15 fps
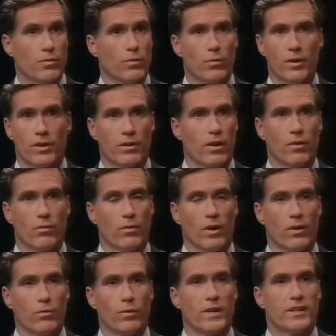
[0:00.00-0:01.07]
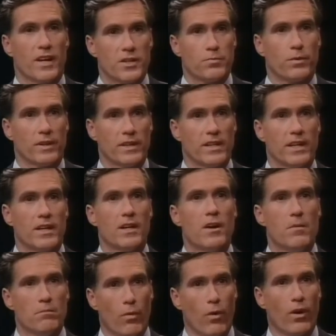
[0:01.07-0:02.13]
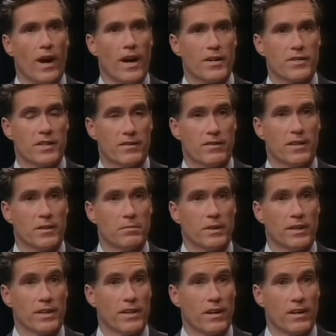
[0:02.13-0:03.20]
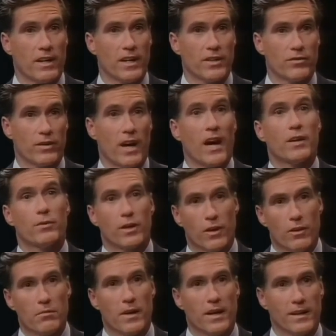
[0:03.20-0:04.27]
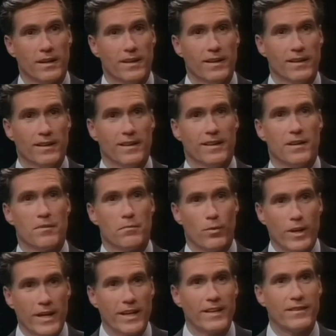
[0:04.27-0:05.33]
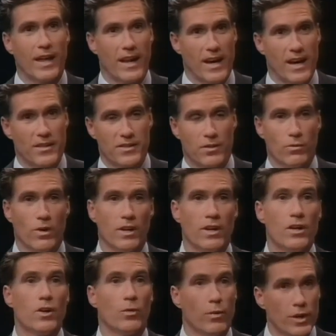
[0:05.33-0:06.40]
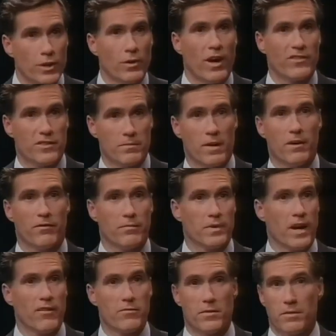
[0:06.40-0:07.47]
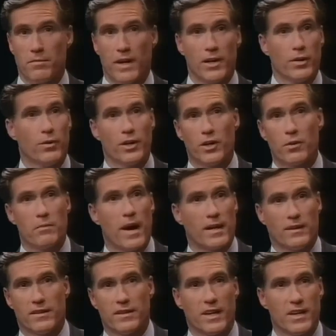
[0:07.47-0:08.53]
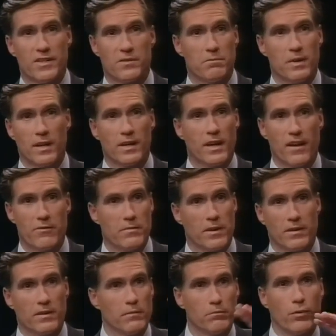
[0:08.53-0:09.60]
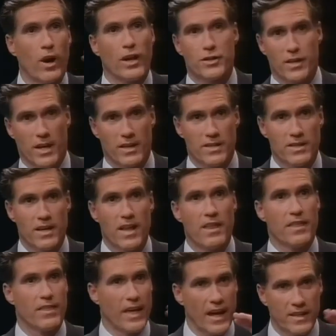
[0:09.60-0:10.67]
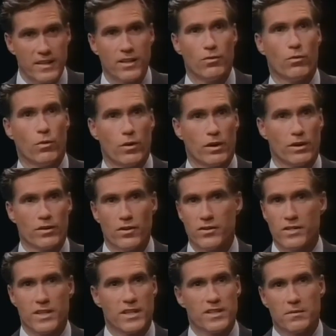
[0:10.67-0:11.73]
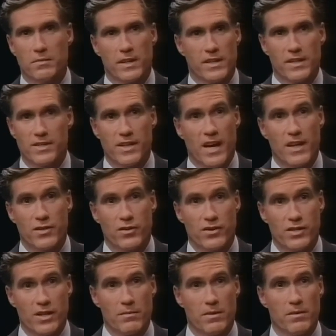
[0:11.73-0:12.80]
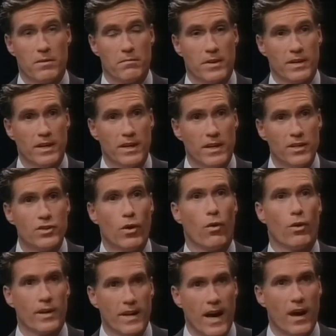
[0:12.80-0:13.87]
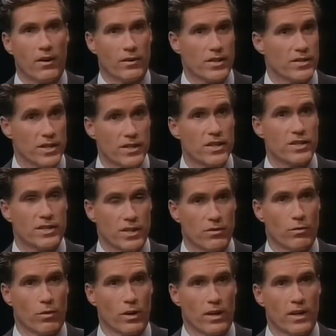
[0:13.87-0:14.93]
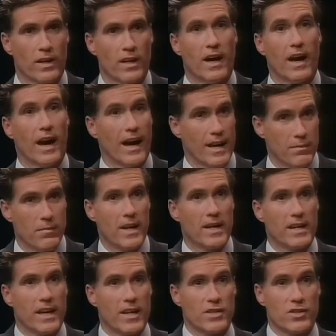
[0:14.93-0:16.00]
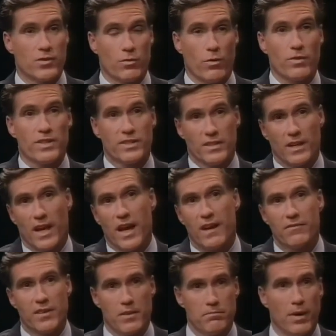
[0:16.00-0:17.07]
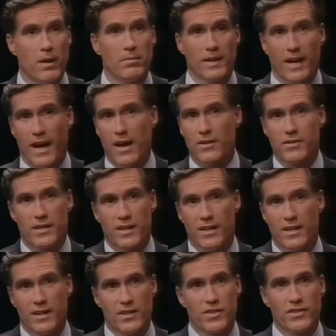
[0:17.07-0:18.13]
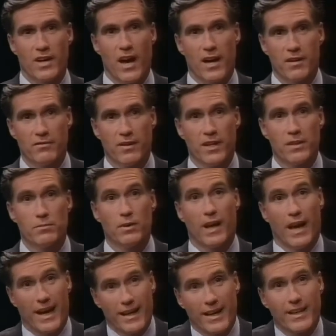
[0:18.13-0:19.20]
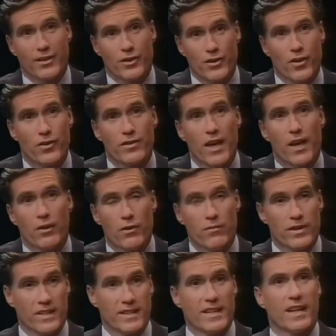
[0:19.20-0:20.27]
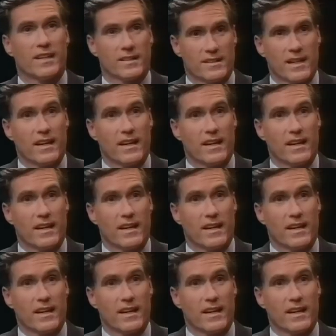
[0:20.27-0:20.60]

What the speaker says: We desperately need more housing availability in our country. How do we go about bringing in that housing? Well, we do have some help from government, but I don't want to go back to the days of big government projects. That didn't work. Those things have been a disaster. Some of them have been torn down because they just didn't work. In many cases where we still have that public housing stock available, I'd like to turn that over to tenants.